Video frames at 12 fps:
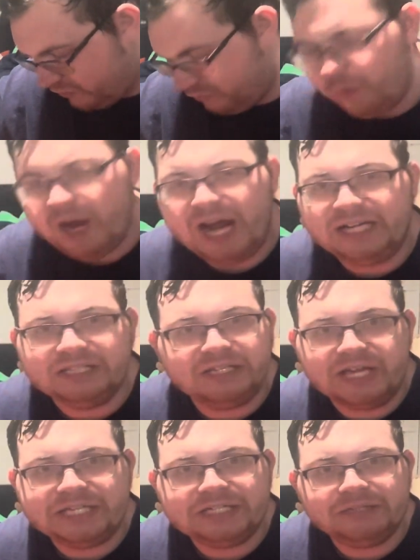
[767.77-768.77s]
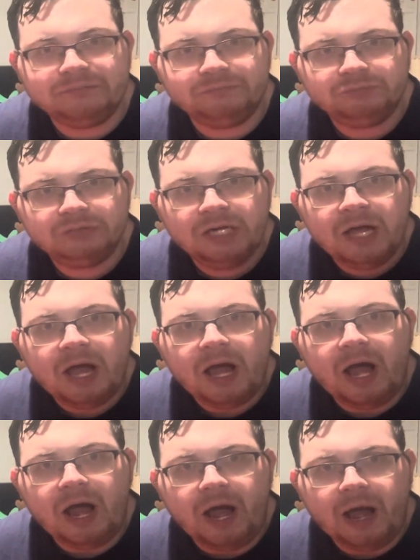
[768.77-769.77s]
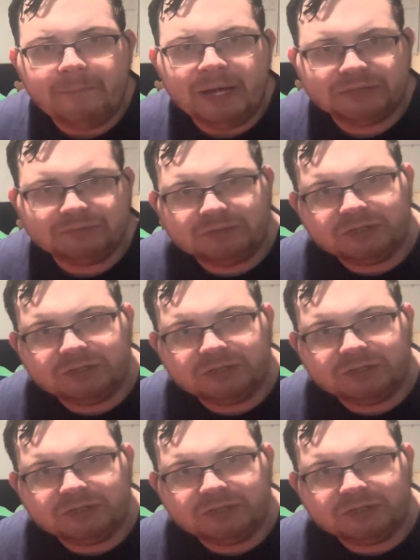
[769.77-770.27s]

threw it, I didn't like it. I messed with the